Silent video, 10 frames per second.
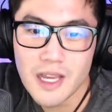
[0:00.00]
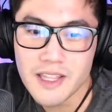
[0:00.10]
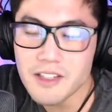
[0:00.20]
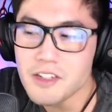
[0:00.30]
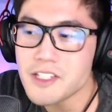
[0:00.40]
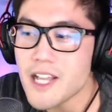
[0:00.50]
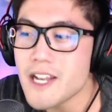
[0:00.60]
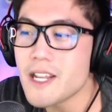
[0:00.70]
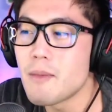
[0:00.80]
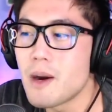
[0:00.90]
think they're setting
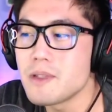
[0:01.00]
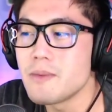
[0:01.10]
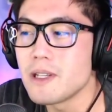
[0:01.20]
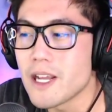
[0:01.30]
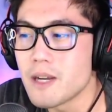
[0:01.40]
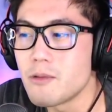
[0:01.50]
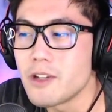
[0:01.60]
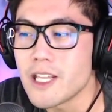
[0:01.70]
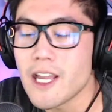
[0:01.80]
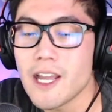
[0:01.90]
him up to be likable in
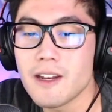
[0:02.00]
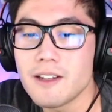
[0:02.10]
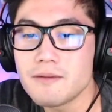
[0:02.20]
the end